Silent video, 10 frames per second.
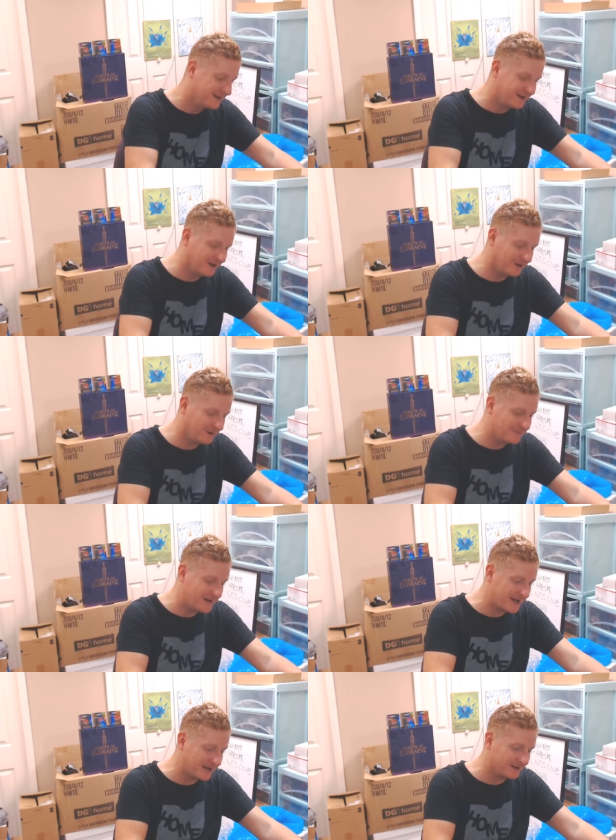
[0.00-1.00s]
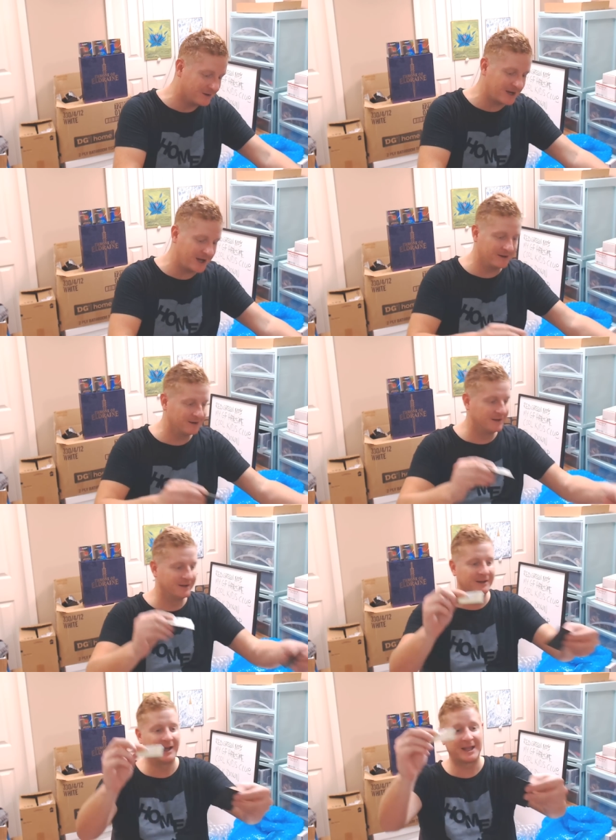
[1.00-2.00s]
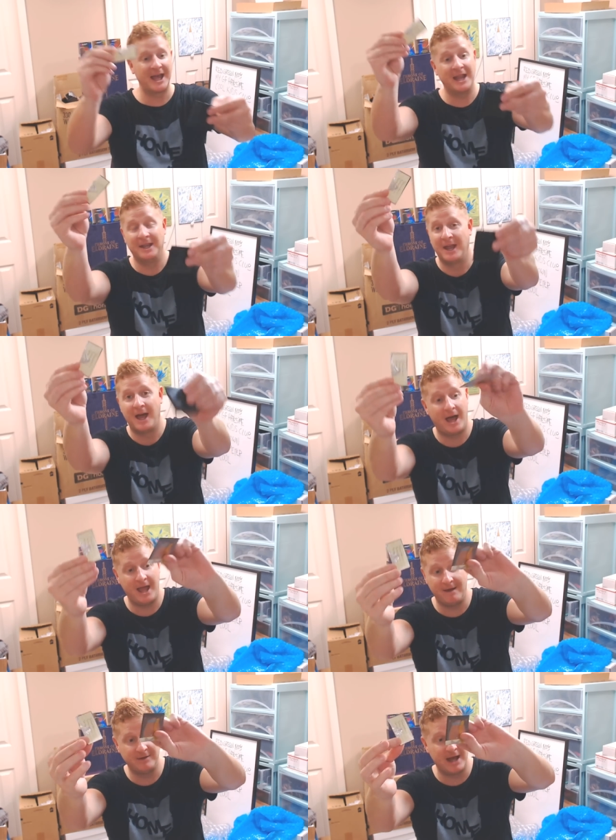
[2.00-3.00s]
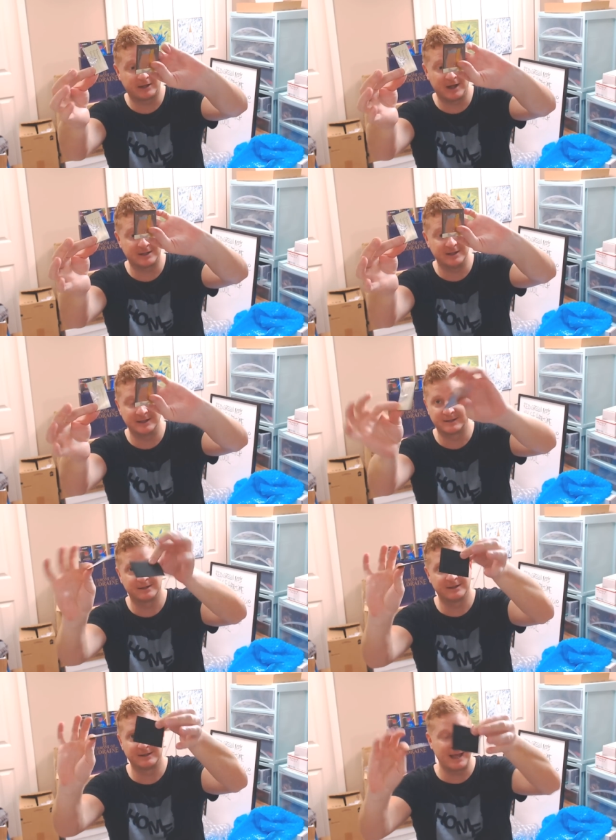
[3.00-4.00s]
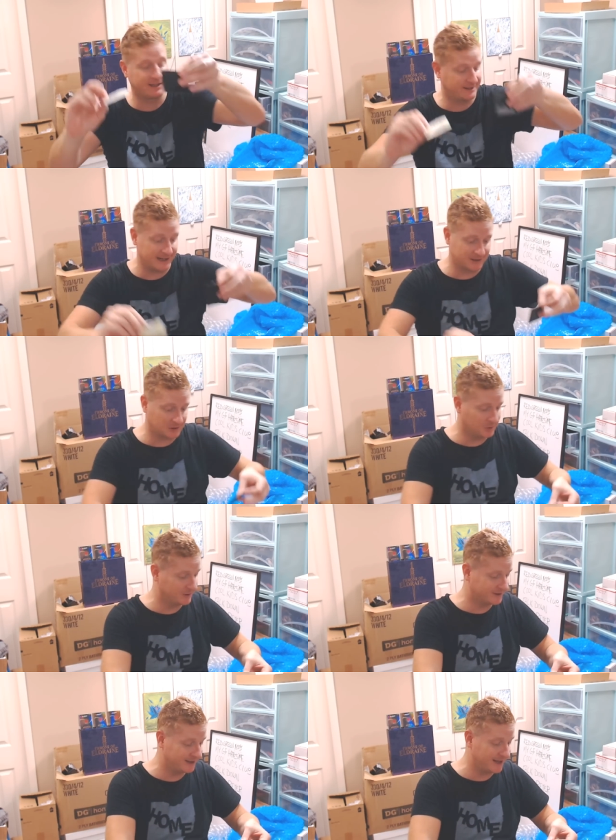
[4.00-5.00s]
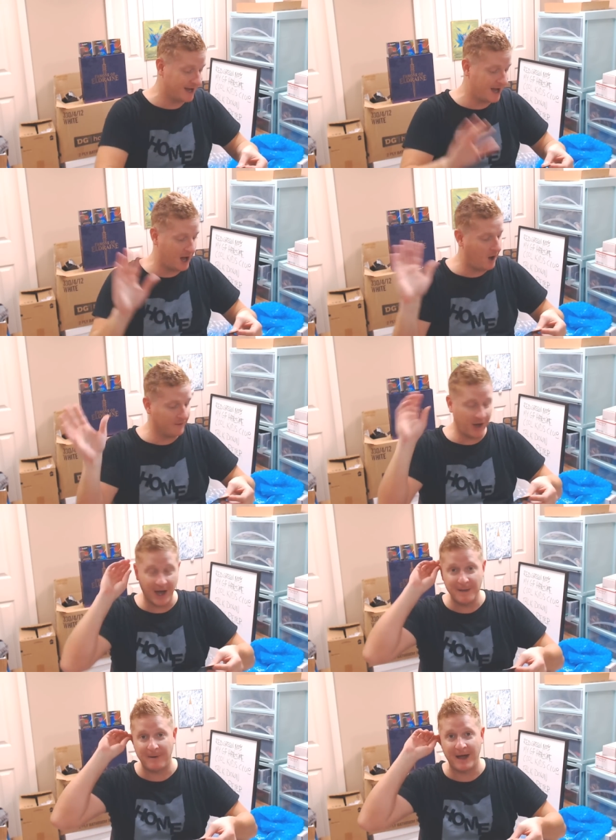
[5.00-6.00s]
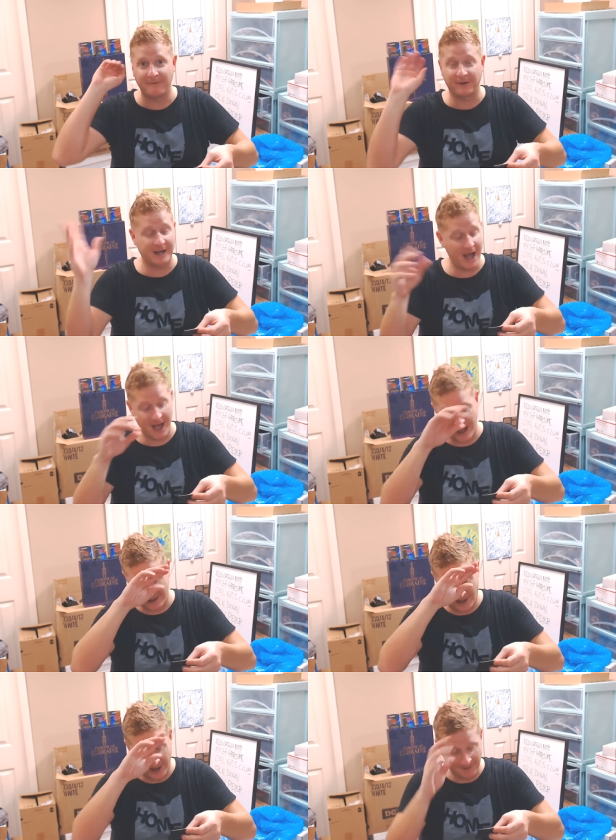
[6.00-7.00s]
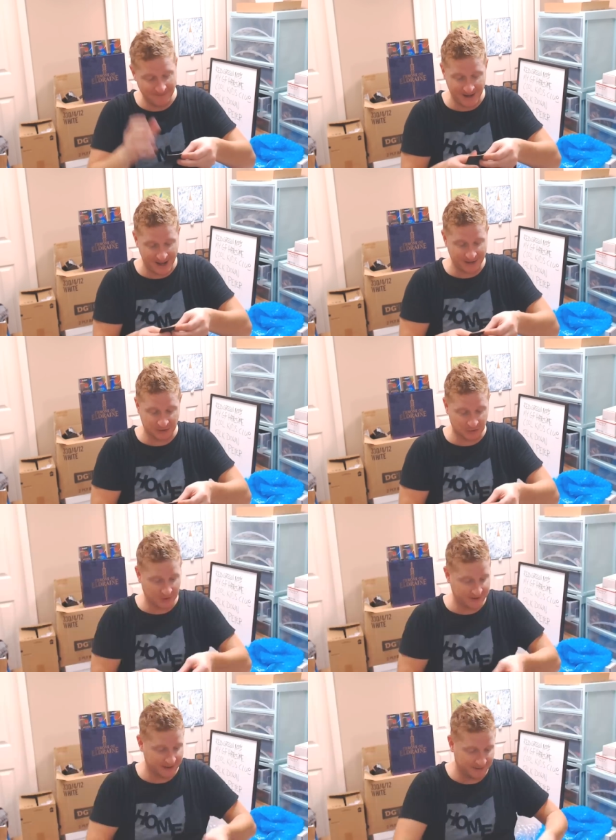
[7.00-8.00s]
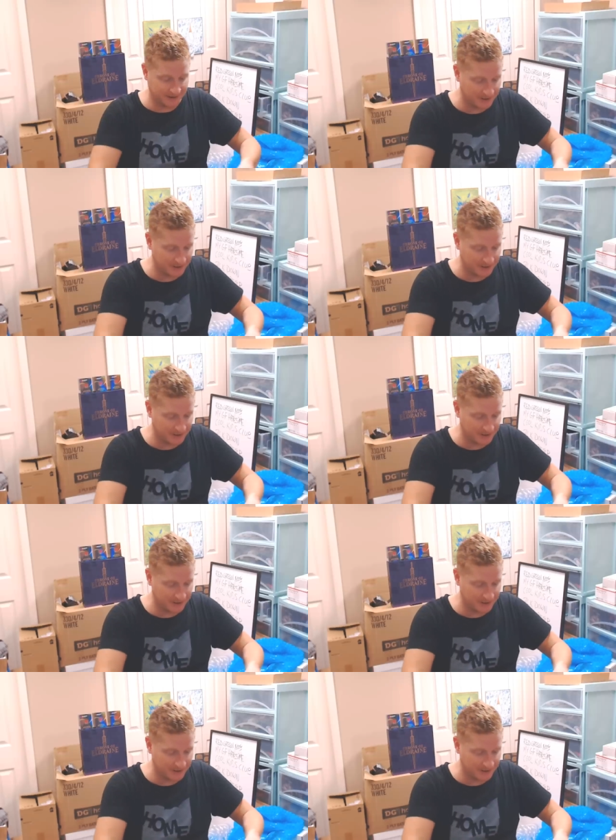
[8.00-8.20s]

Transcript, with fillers: Oh man. Okay. Again, I have not touched this. That's that's the coolest thing. I, I, all the hype, I forgot um, that I destroyed something.